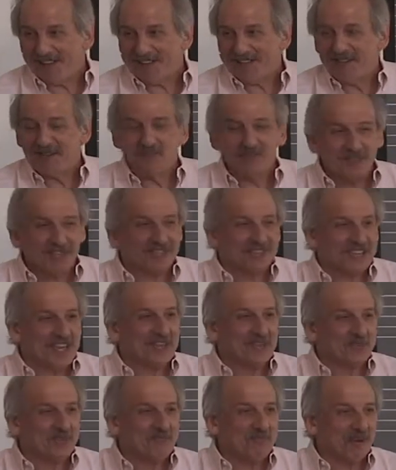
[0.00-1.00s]
He said it didn't
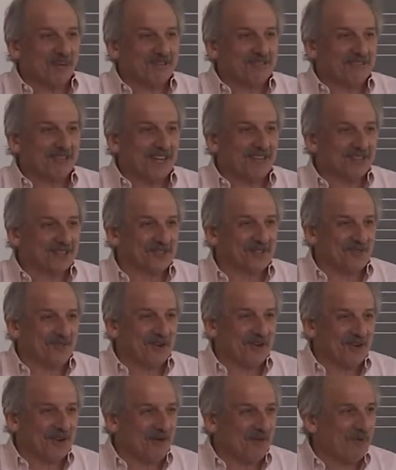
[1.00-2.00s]
take too much sense to
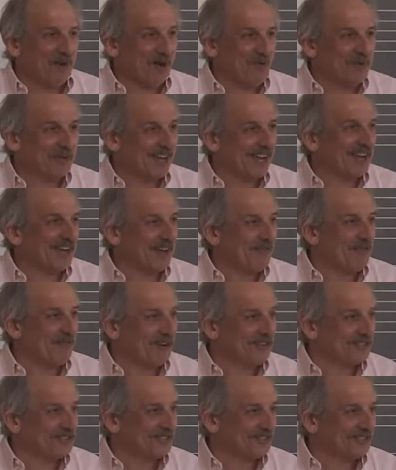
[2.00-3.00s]
figure out why we can't have
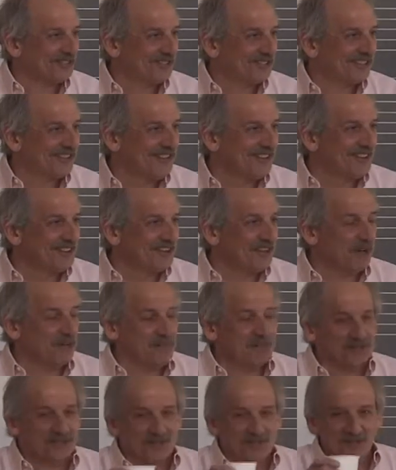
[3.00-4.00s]
arsonists
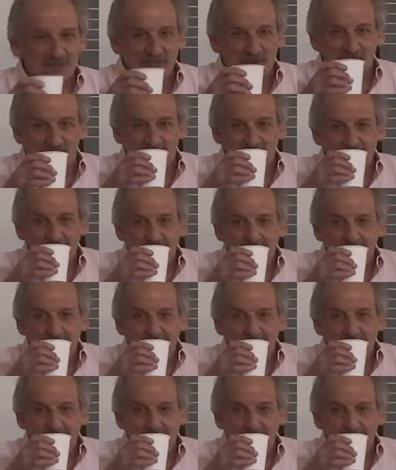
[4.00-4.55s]
coming to the school.